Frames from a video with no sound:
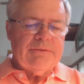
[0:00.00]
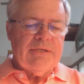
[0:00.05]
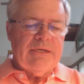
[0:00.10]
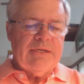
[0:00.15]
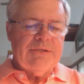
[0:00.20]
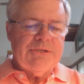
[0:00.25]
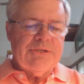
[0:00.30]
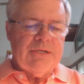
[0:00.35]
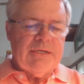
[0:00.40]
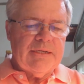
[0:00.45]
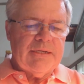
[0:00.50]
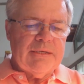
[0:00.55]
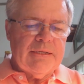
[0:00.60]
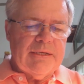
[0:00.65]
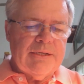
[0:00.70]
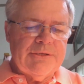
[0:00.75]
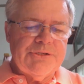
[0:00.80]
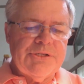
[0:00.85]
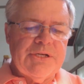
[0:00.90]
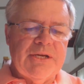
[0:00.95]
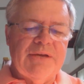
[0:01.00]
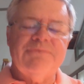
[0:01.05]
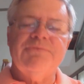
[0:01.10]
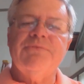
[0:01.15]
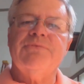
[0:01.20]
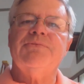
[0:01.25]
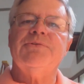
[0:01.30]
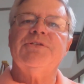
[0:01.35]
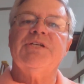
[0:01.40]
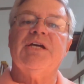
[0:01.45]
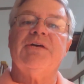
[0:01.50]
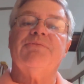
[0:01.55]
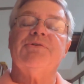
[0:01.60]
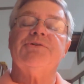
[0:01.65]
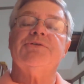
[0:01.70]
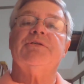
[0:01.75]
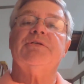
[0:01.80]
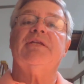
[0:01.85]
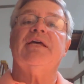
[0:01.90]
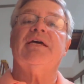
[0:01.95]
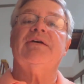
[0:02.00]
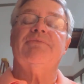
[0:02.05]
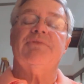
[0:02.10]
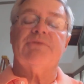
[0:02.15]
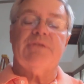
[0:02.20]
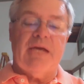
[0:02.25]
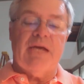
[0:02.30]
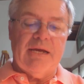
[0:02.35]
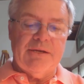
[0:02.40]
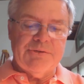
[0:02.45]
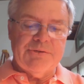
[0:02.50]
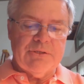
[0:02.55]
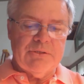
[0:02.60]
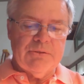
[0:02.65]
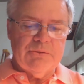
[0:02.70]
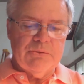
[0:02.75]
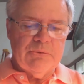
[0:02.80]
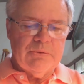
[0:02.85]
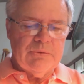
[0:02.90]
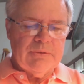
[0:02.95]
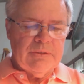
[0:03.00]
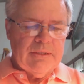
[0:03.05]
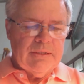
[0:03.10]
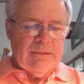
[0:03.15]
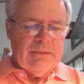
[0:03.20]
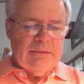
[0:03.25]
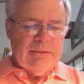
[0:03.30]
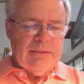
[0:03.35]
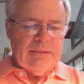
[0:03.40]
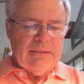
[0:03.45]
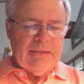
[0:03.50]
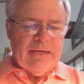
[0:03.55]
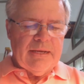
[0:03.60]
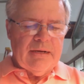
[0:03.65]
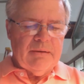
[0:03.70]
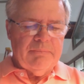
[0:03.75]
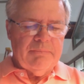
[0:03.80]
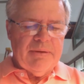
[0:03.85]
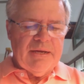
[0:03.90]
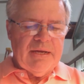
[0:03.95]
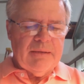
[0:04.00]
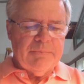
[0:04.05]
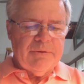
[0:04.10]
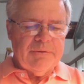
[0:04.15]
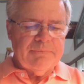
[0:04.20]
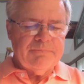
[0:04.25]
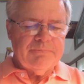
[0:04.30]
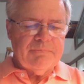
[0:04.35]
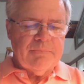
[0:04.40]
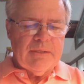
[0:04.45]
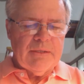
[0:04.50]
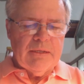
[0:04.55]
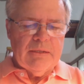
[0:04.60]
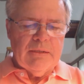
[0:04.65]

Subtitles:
teaching at Jefferson Davis High School in Alabama,